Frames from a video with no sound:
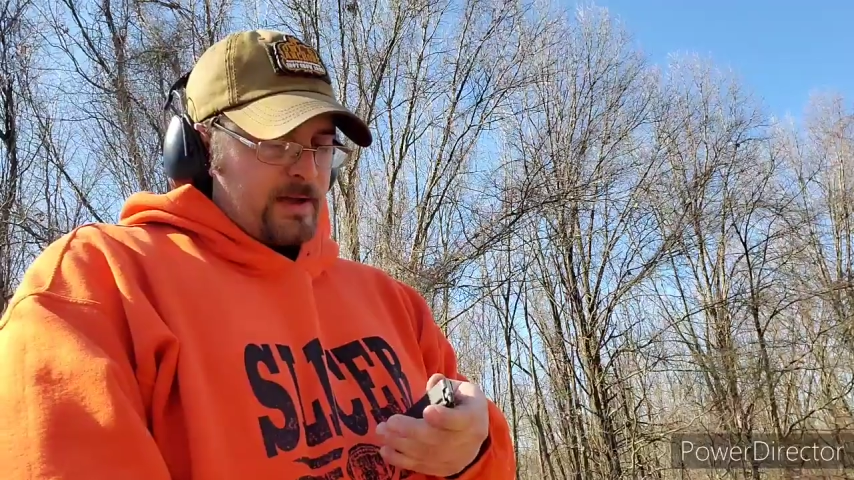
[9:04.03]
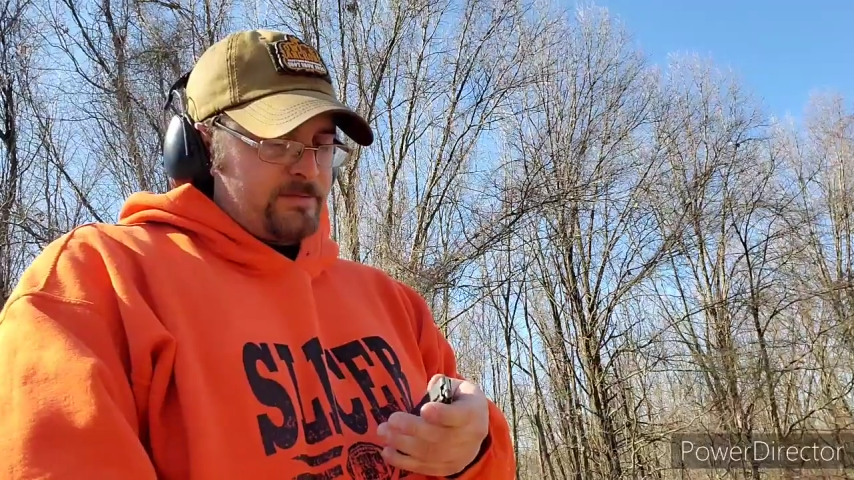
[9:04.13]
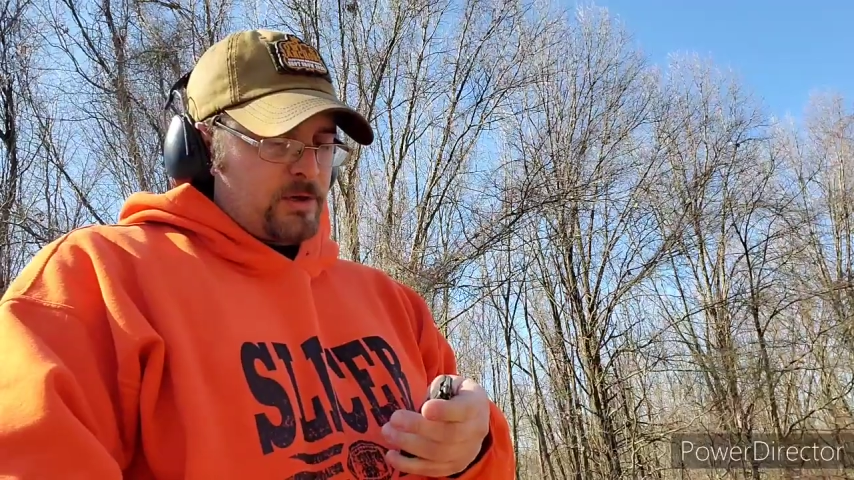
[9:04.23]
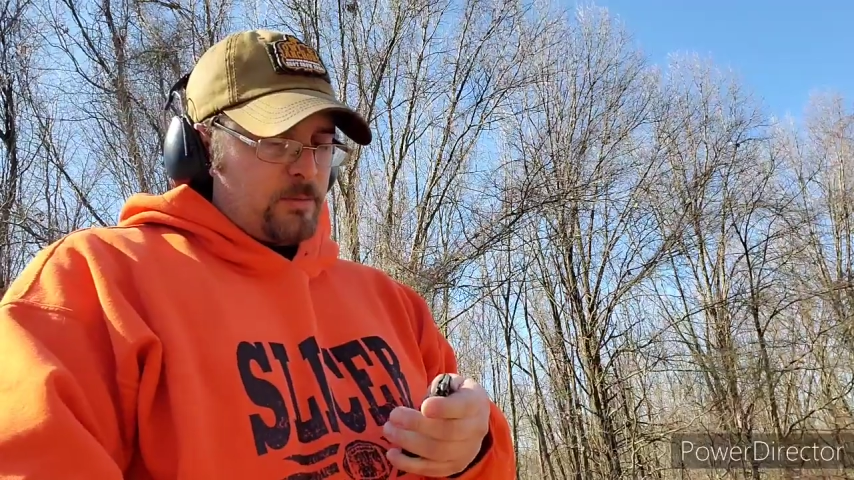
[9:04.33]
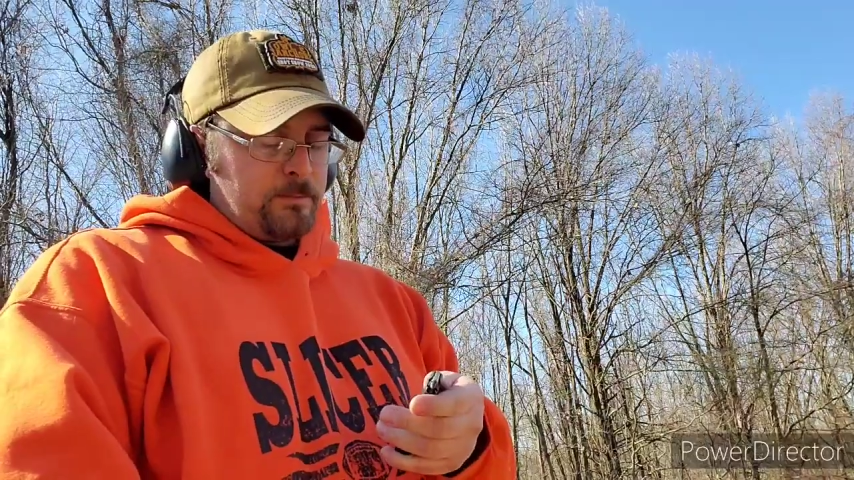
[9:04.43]
have
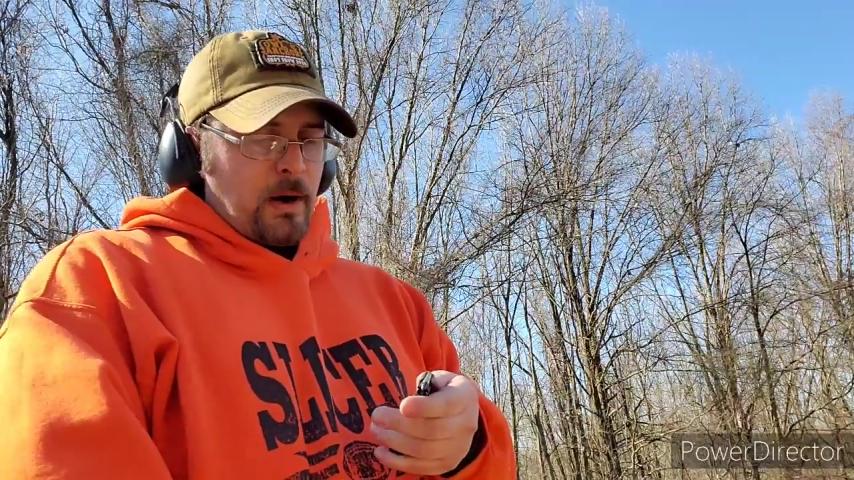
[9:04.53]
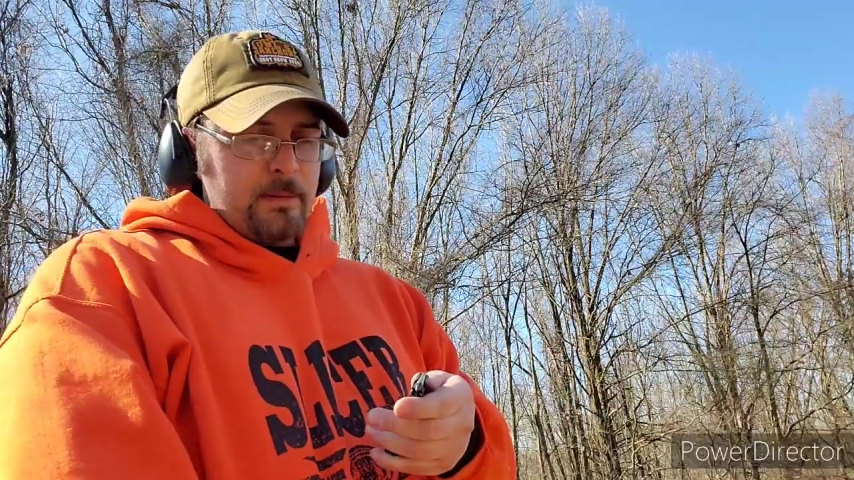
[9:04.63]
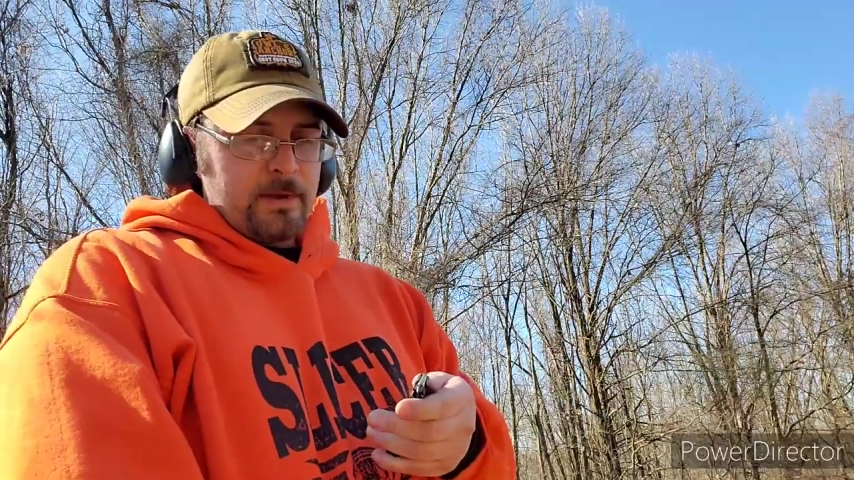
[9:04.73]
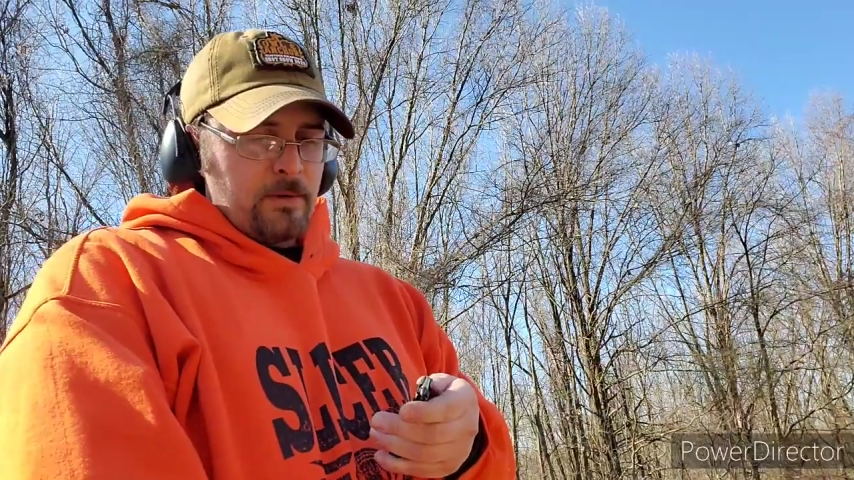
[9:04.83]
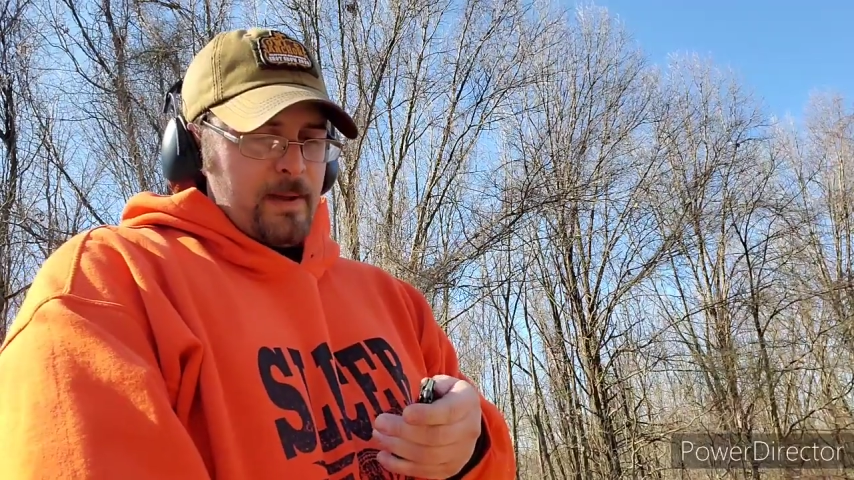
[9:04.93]
to
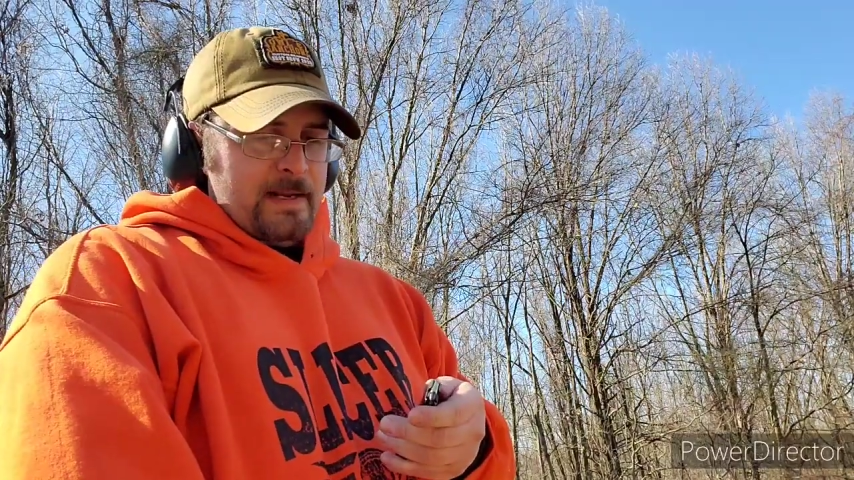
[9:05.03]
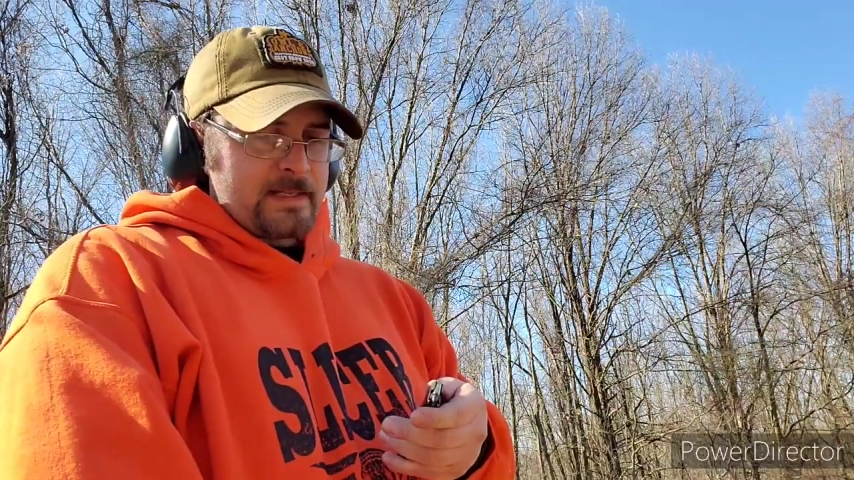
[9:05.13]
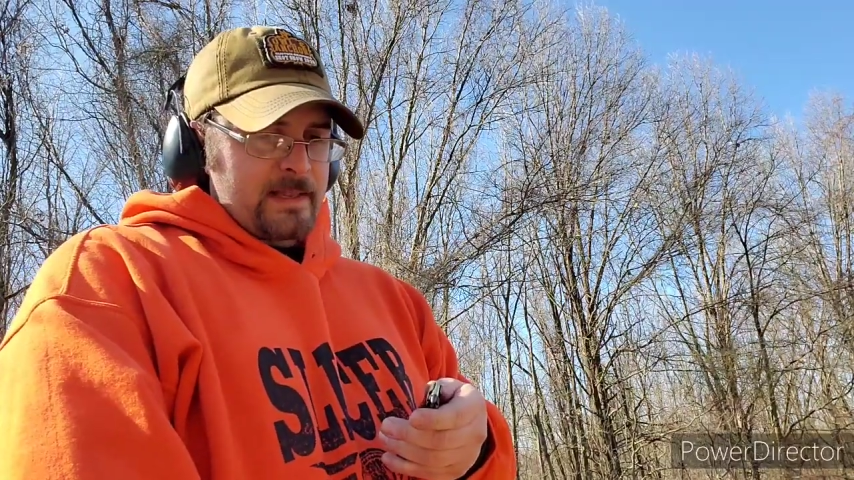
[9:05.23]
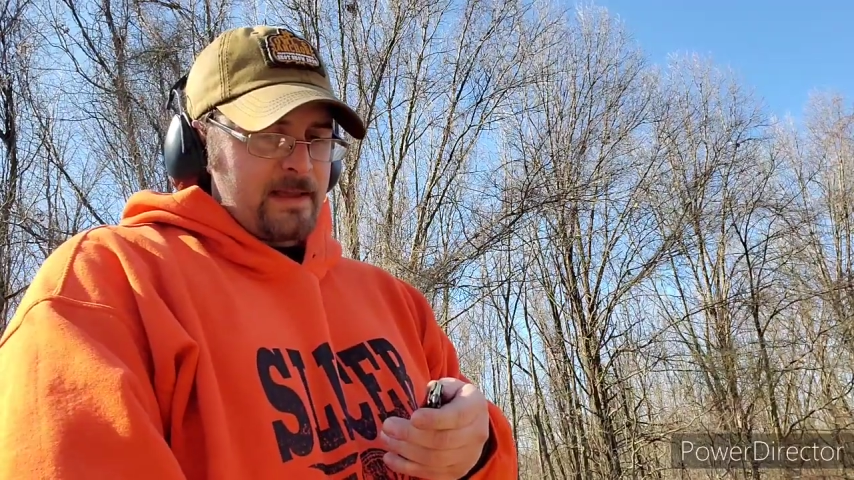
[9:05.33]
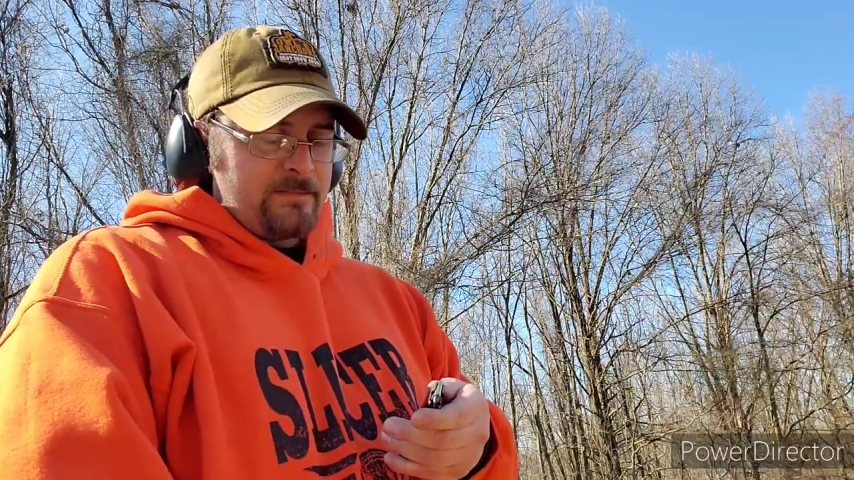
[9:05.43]
probably go back
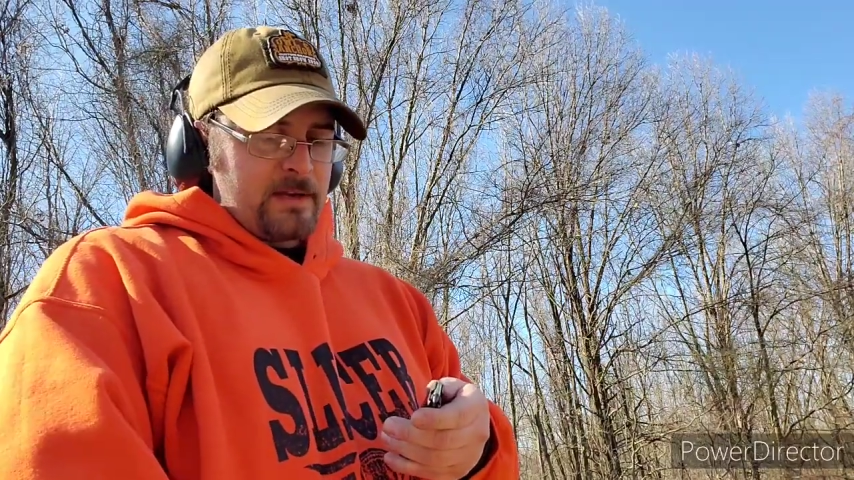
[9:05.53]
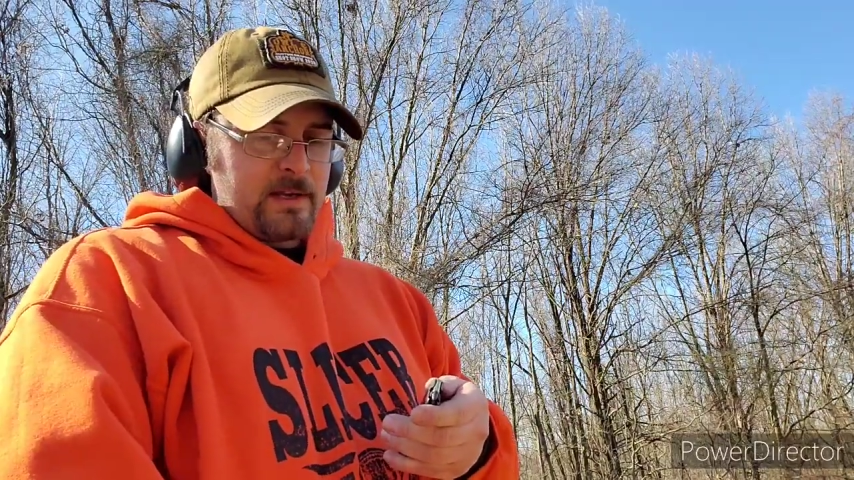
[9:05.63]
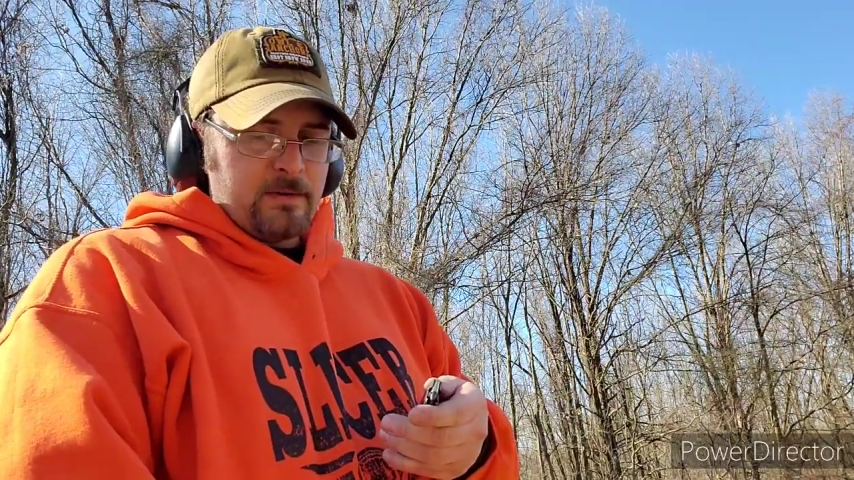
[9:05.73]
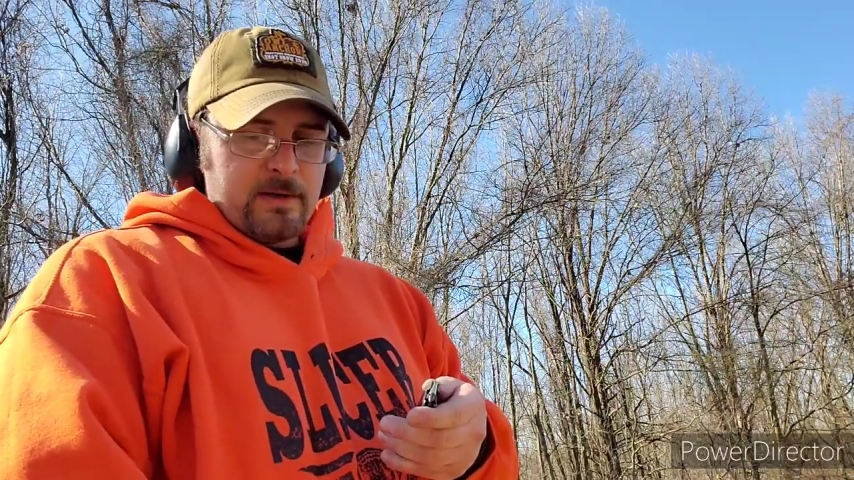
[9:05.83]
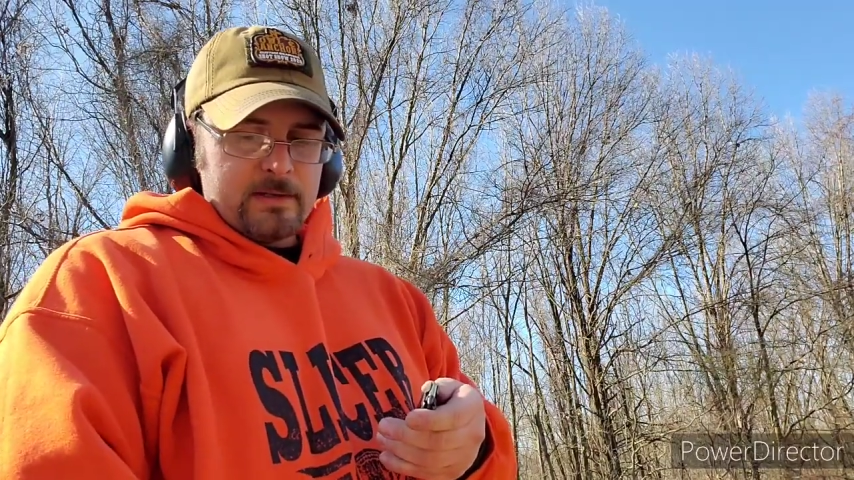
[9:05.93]
to that
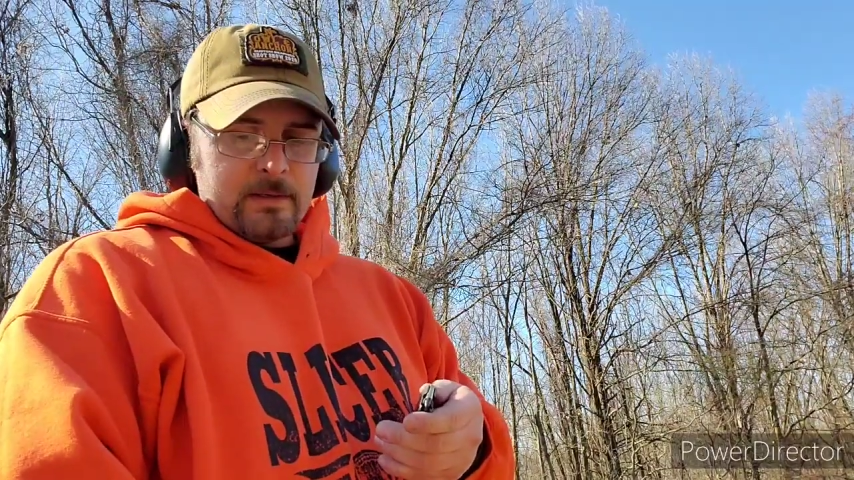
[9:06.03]
video